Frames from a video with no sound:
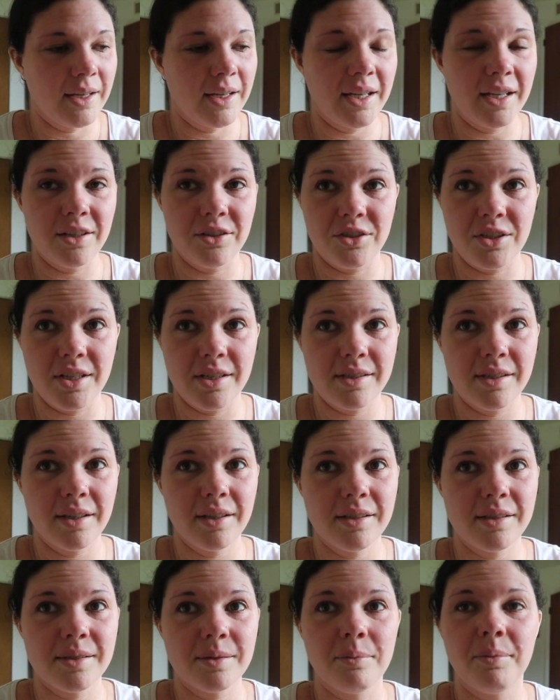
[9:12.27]
in
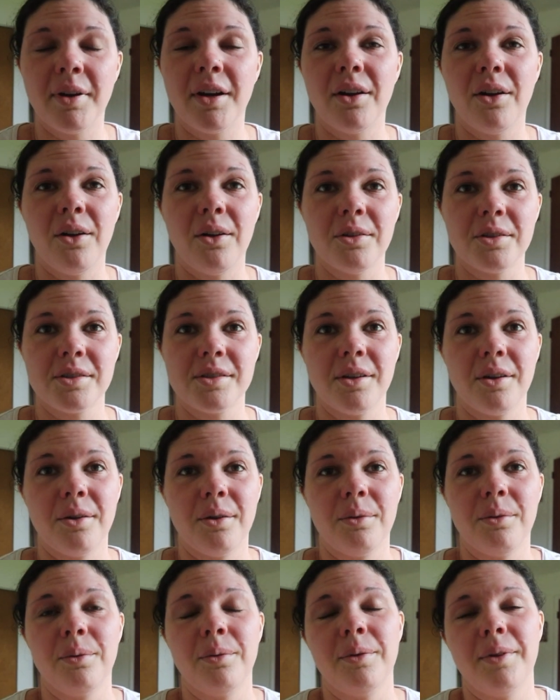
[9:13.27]
Jesus, but
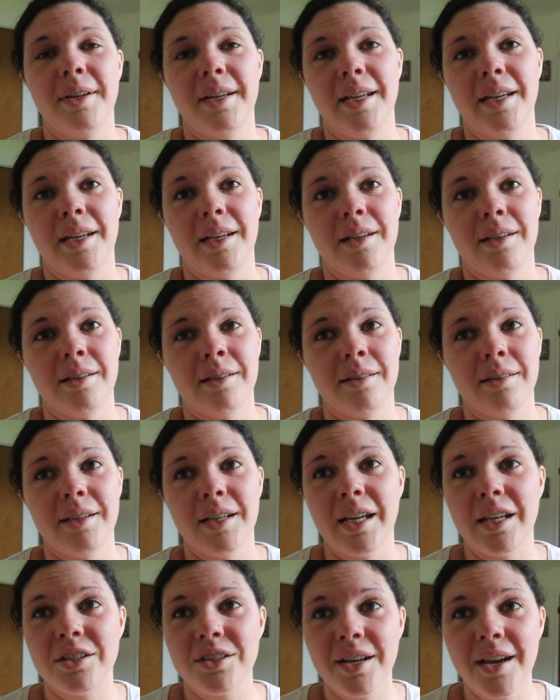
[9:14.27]
also in
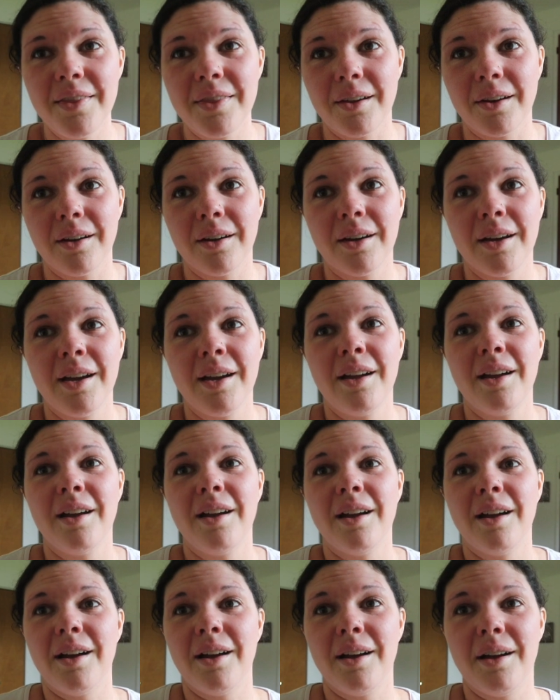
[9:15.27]
each other.
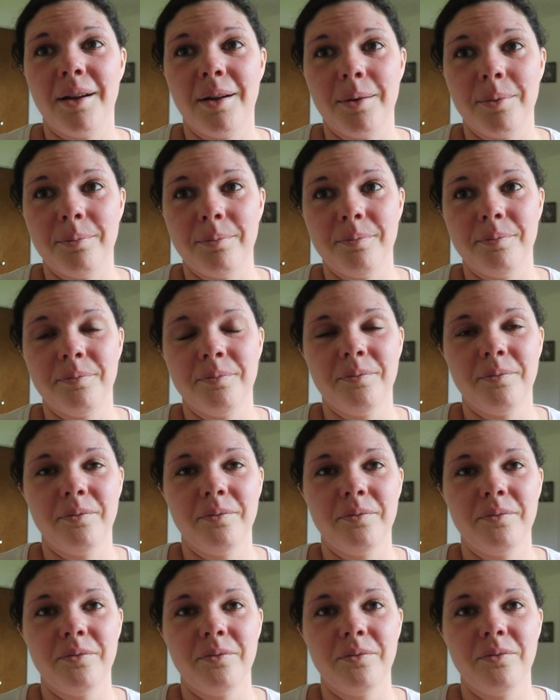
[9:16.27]

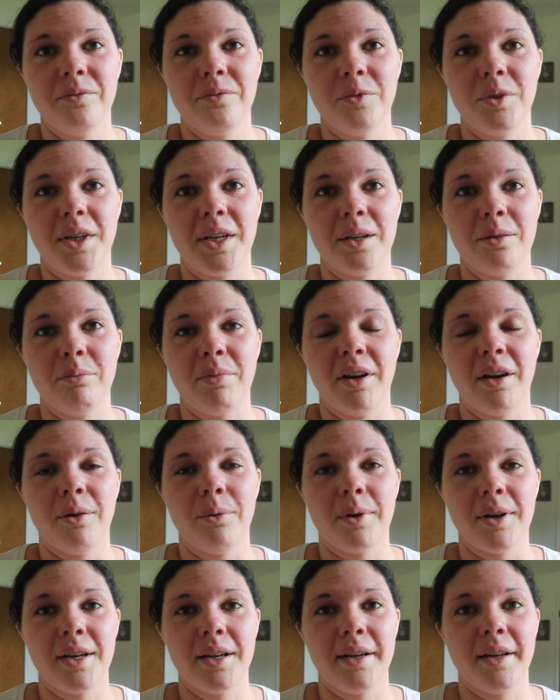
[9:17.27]
We can bear
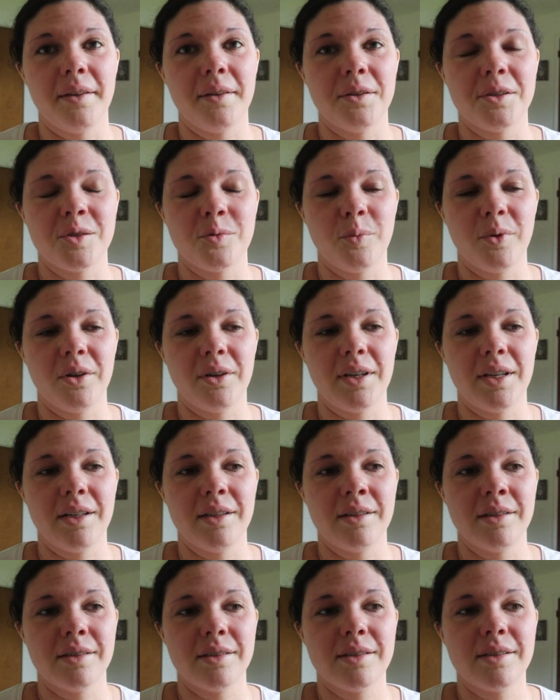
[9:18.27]
one another's
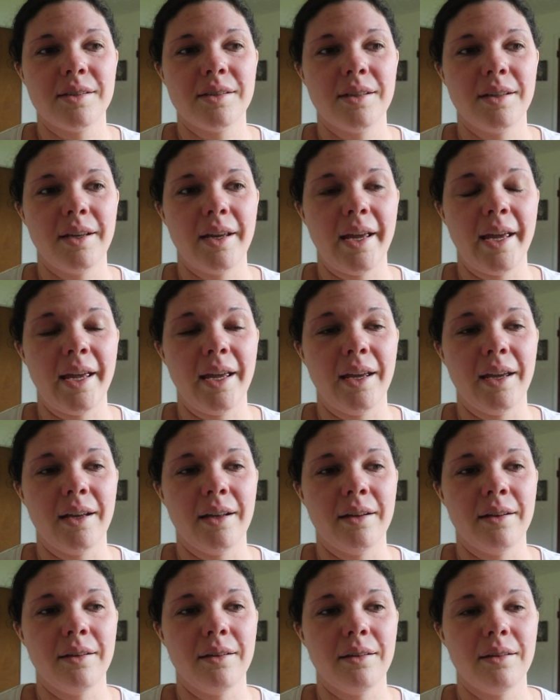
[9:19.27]
burdens
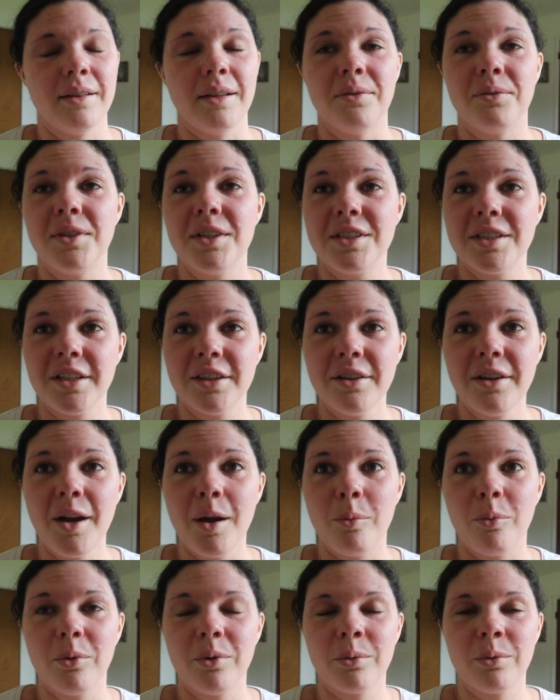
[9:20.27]
and lift each other
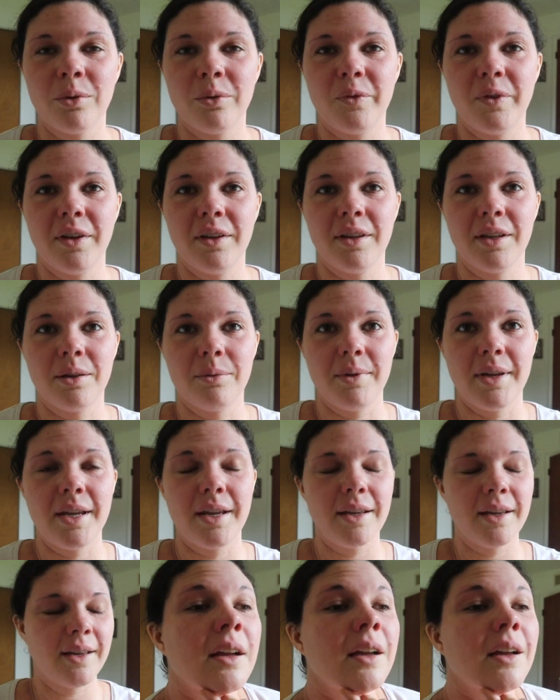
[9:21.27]
up when we're feeling
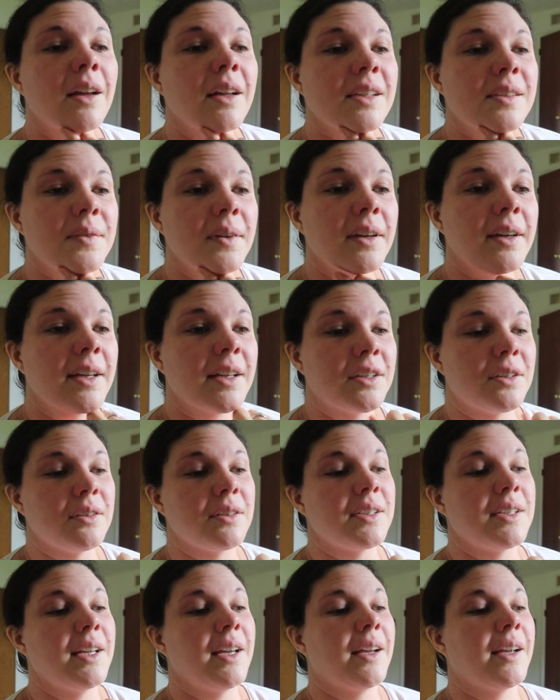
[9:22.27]
weak. It's very
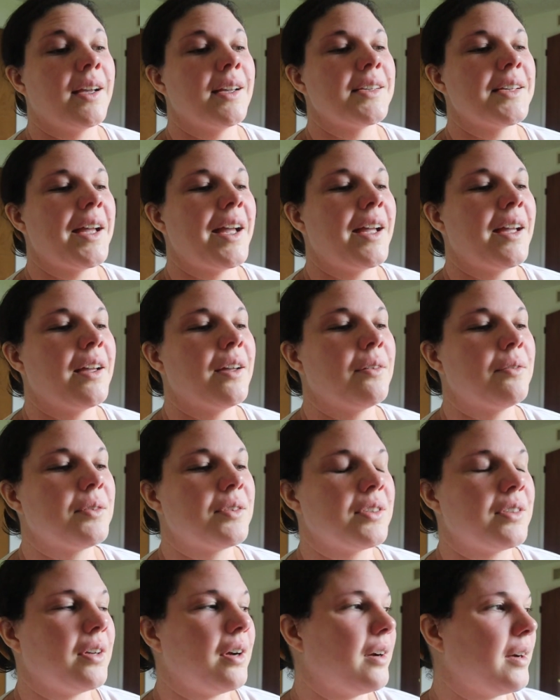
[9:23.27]
interesting as I have
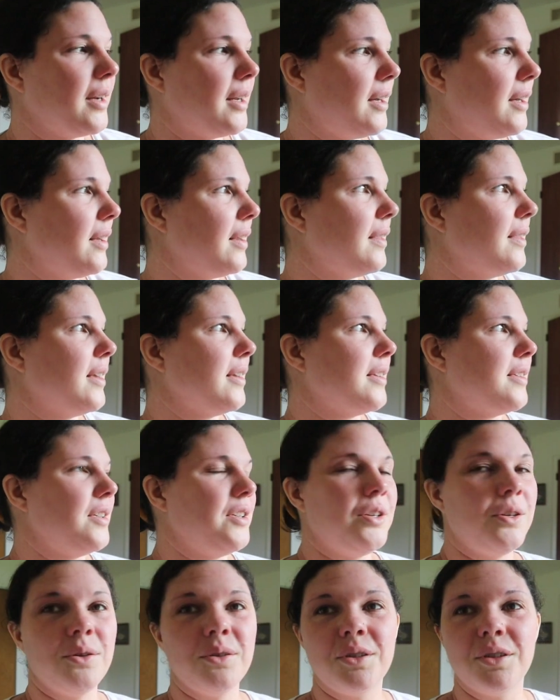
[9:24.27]
started this
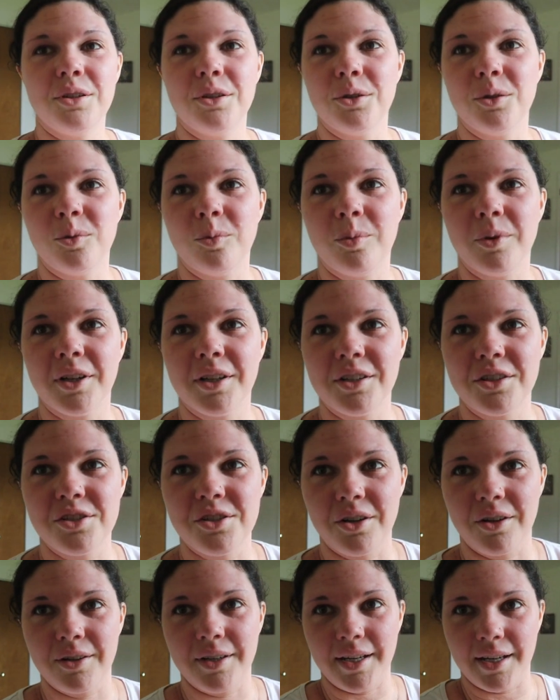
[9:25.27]
YouTube
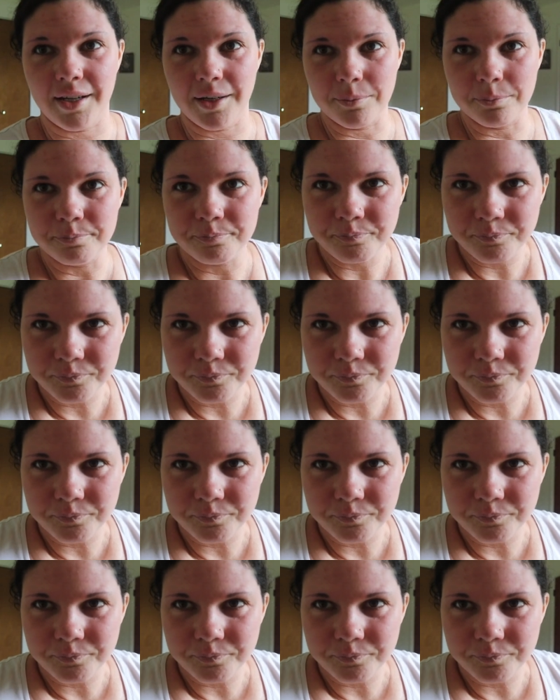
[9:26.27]
journey.